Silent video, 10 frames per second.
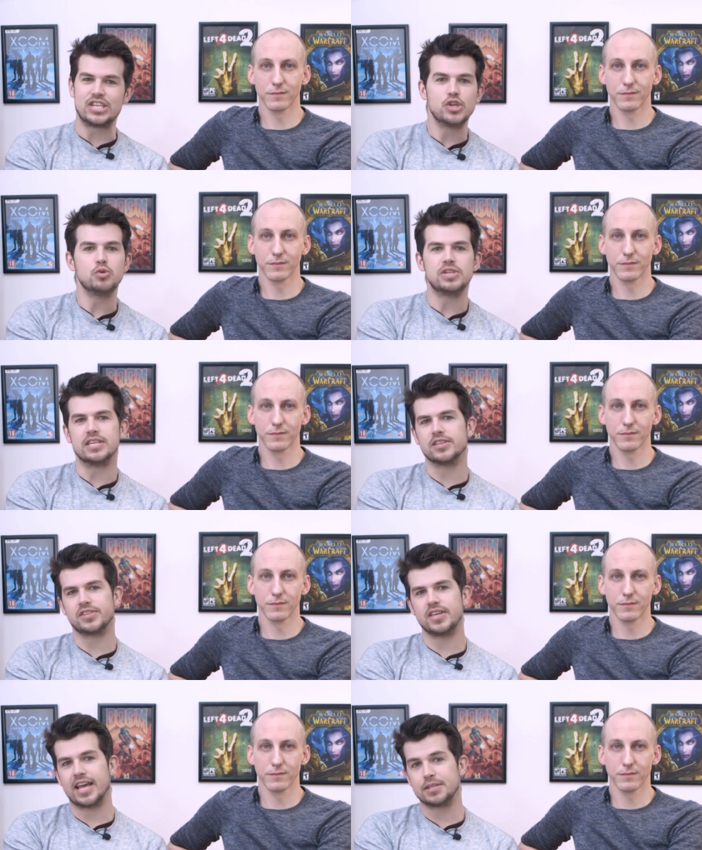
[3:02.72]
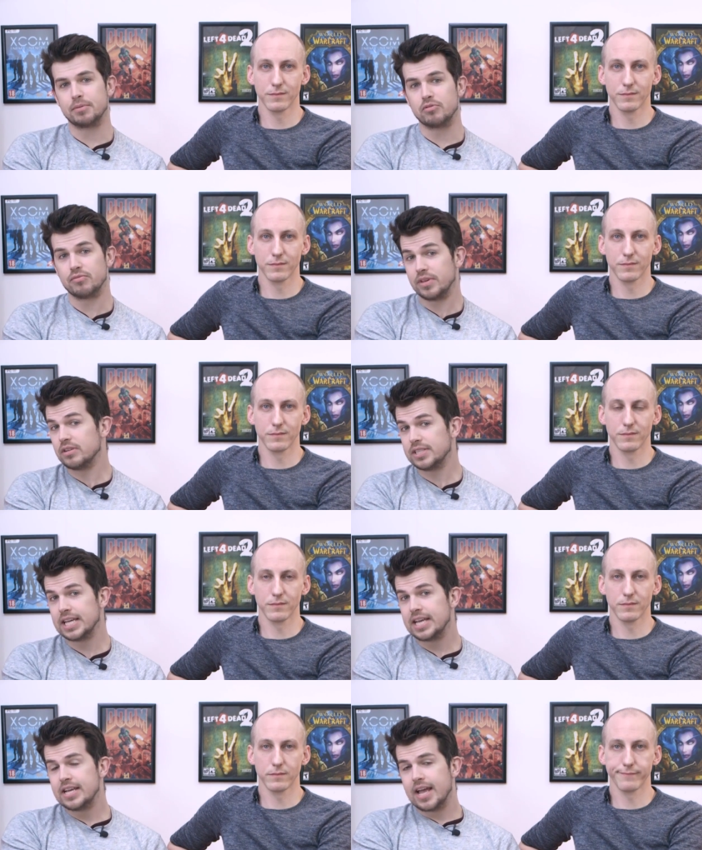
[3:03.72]
Speaker 1: 2 DLC has been revealed,
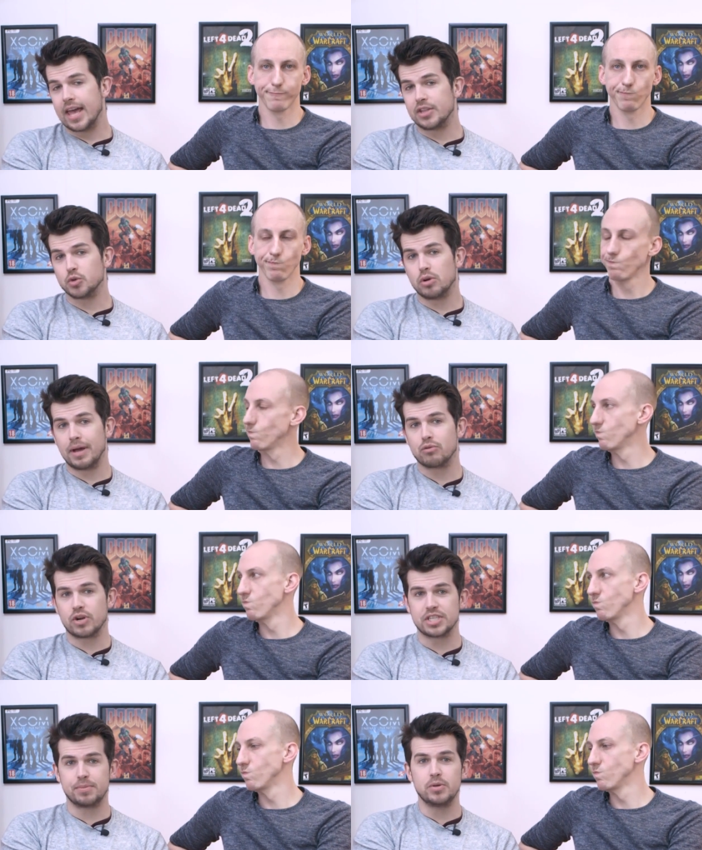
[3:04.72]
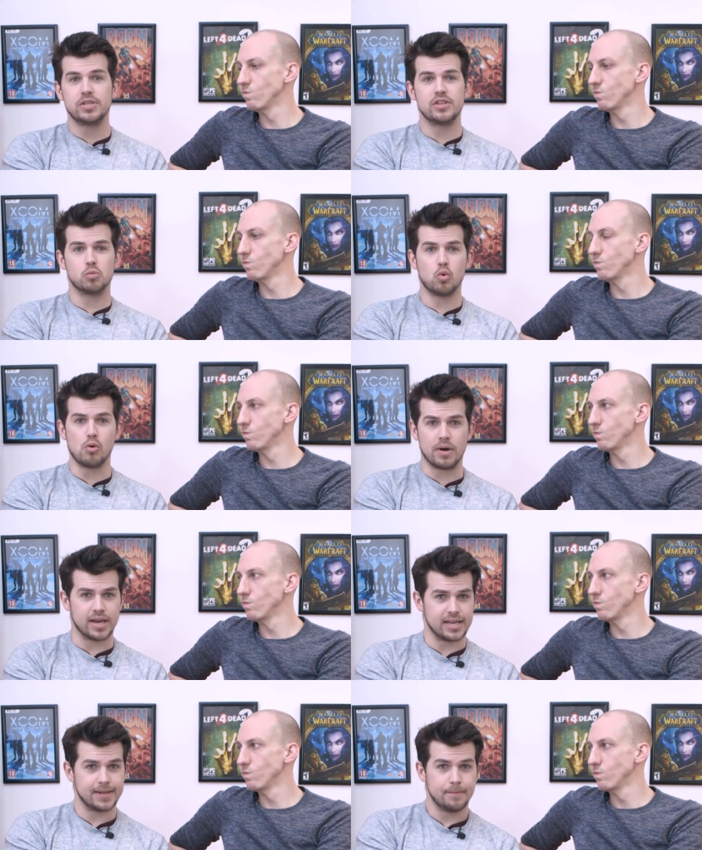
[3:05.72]
and it's all about Rasputin the
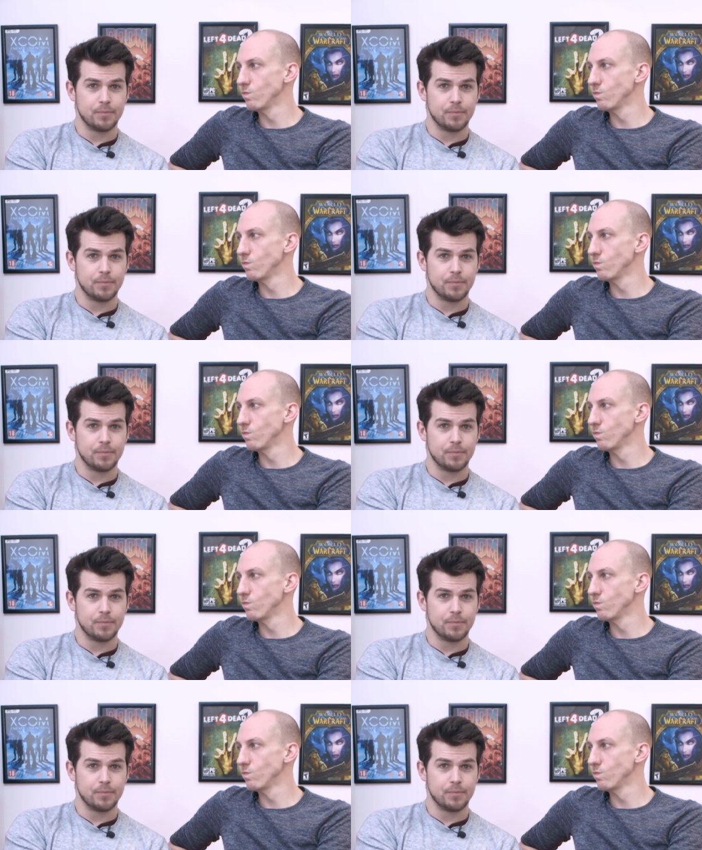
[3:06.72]
Warmind.